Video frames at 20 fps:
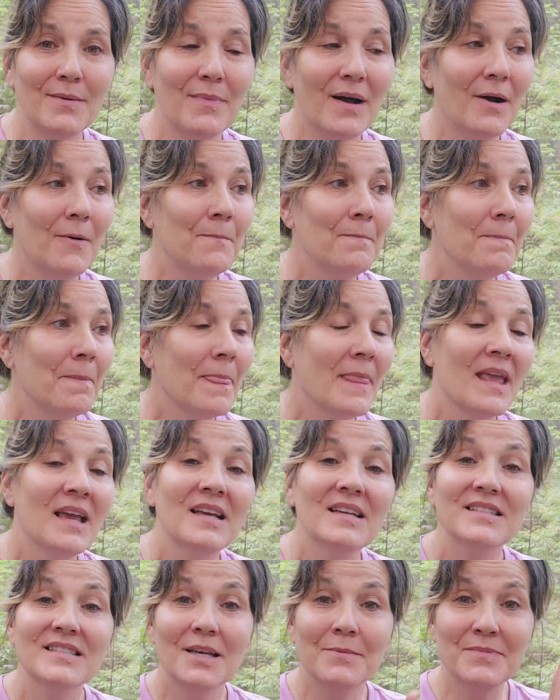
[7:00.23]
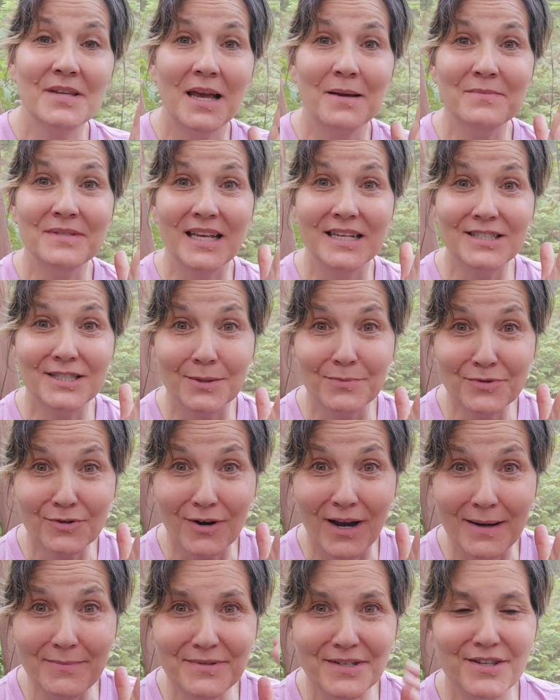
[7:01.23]
about. Sometimes they
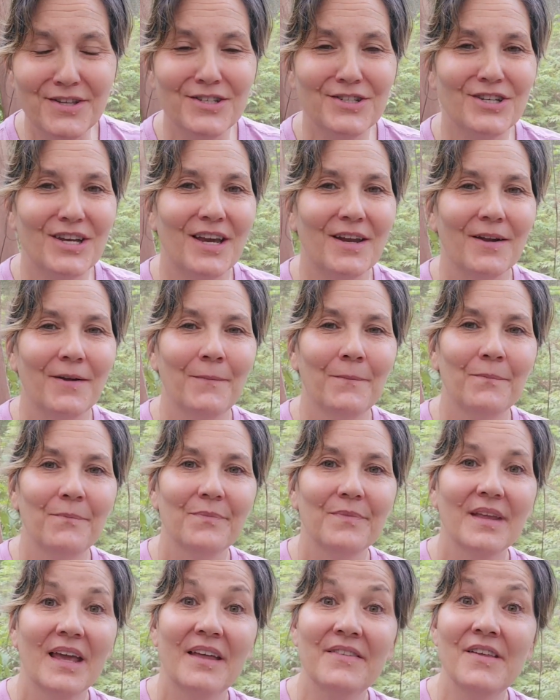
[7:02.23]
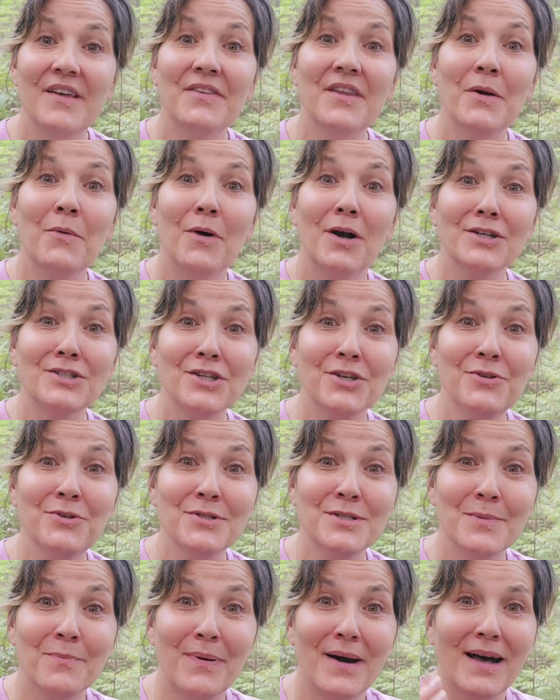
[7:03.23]
subscribe to the channel and then they watch a
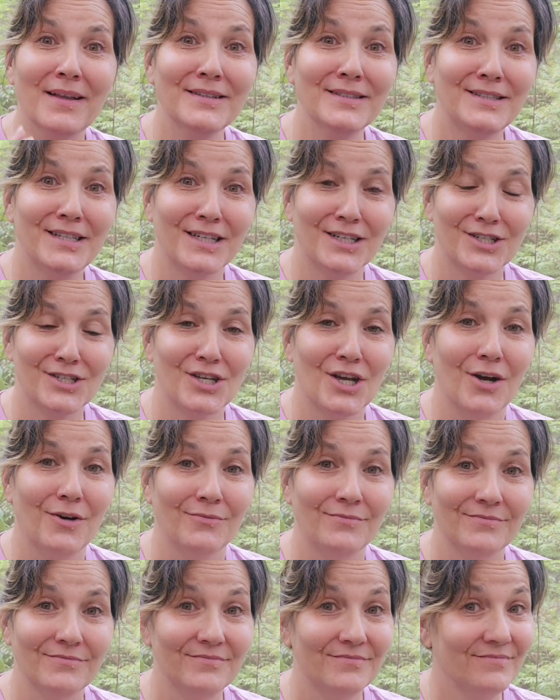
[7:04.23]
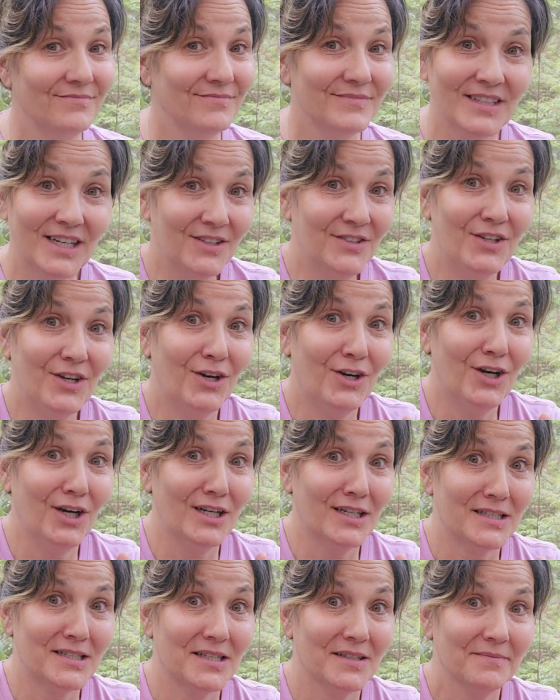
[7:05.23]
news and politics show and they're
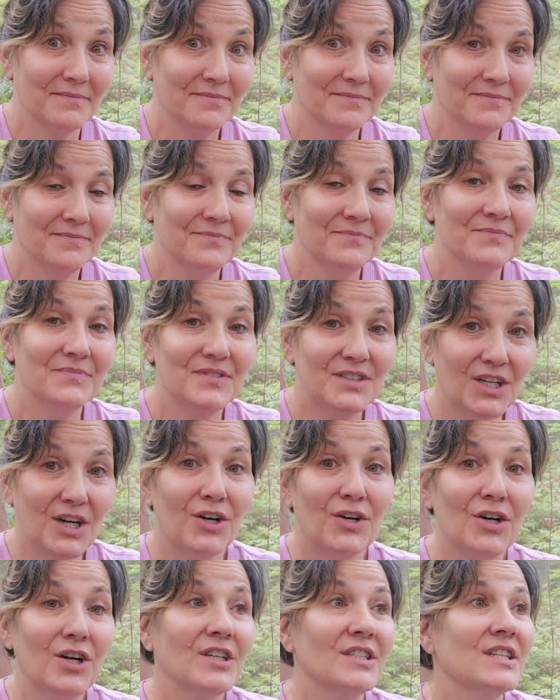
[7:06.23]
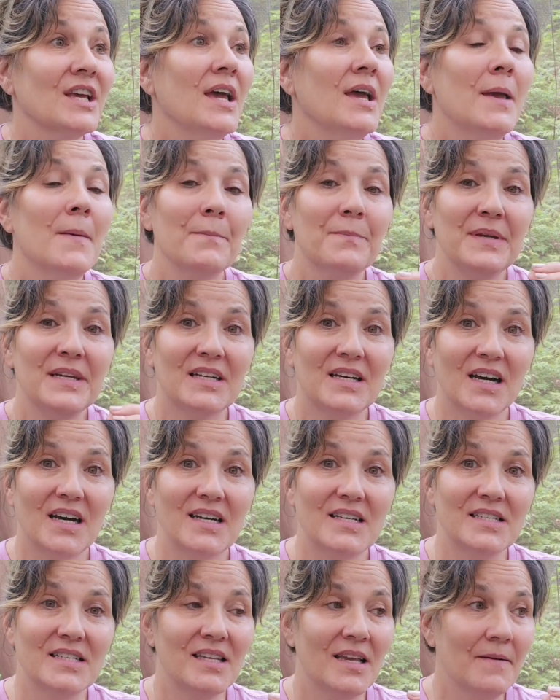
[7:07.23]
hooked. They're hooked
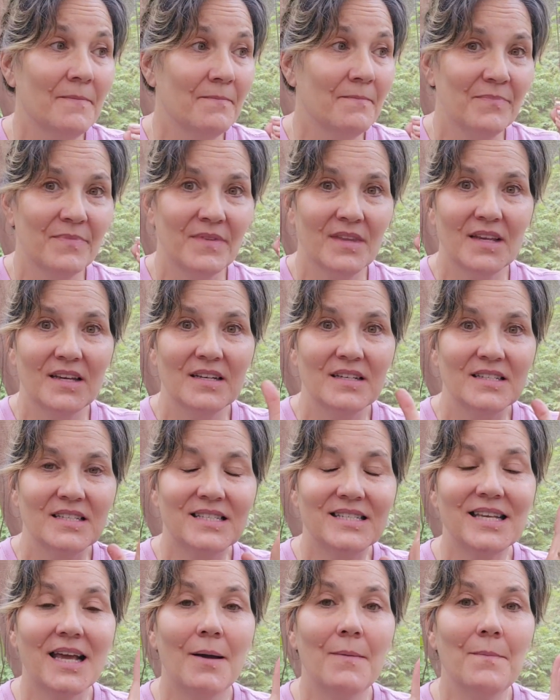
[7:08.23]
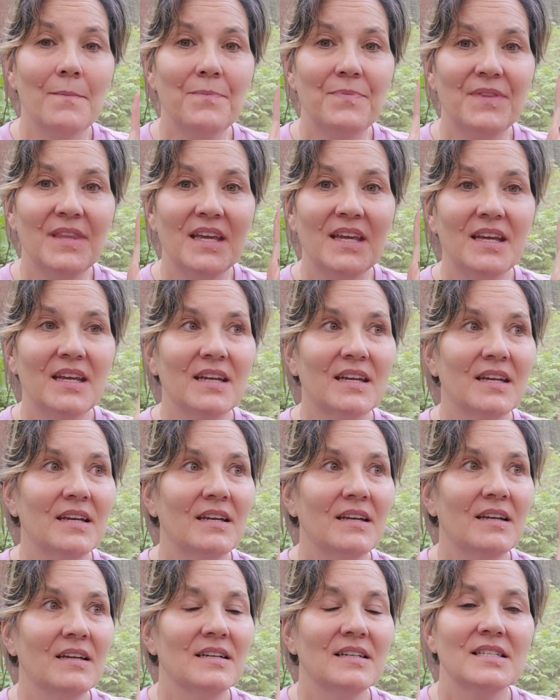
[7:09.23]
because
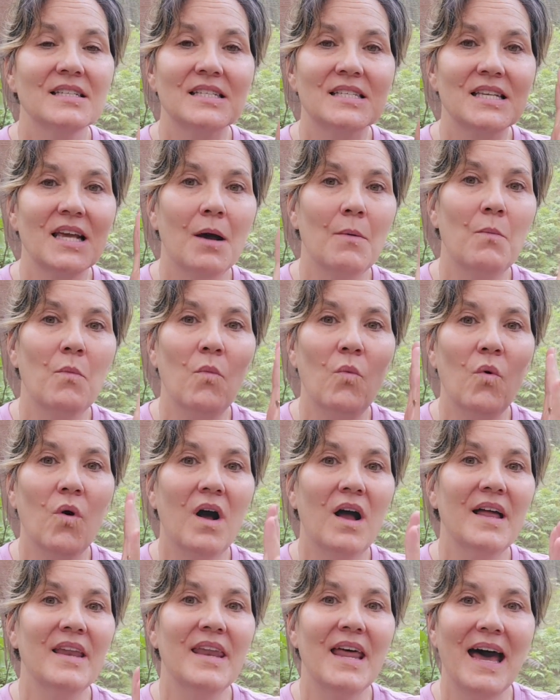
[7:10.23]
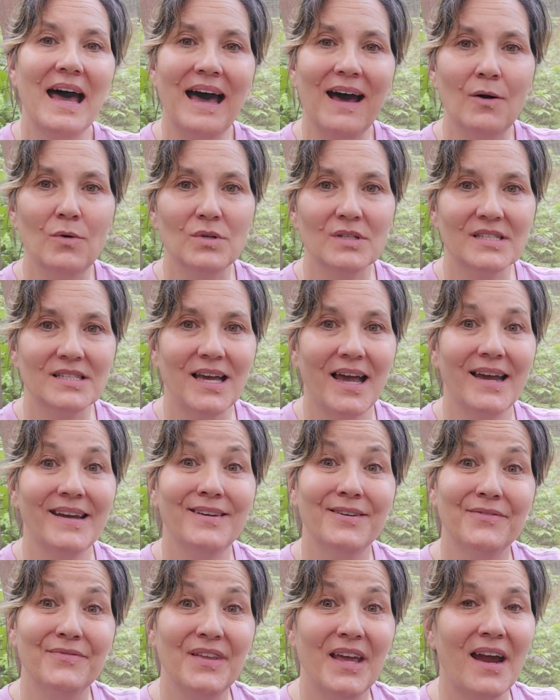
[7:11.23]
something, someone outside
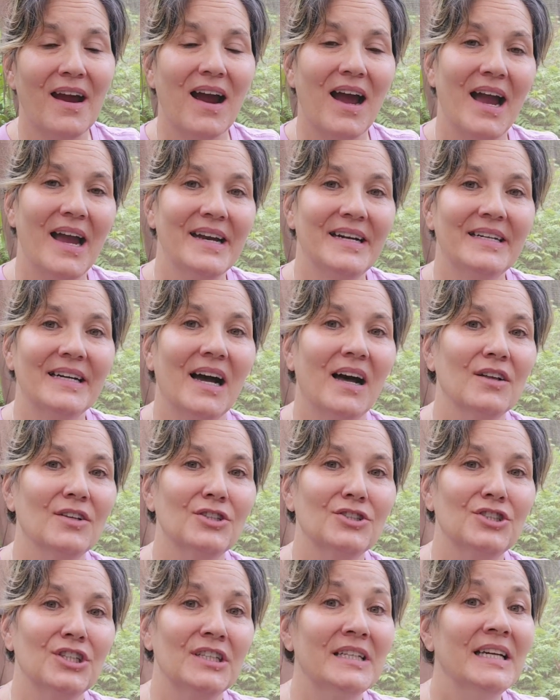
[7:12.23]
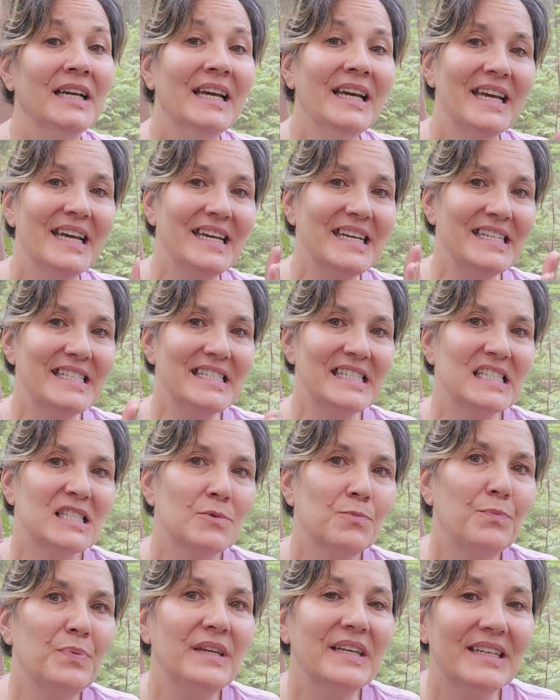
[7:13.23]
of their ideology is
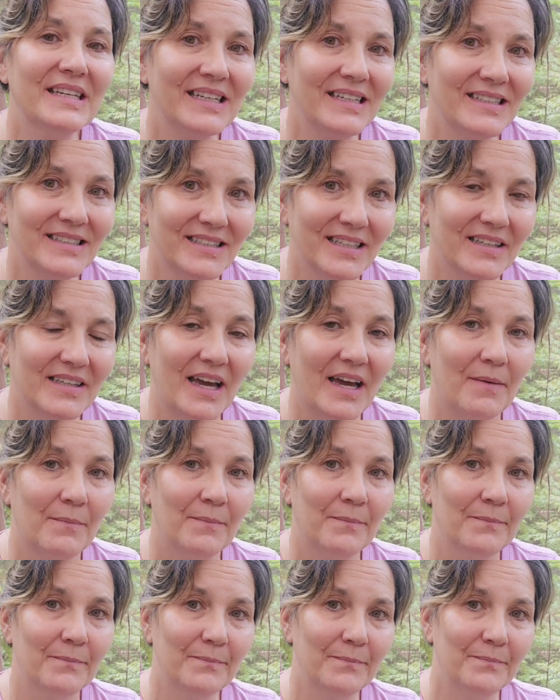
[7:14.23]
speaking to them,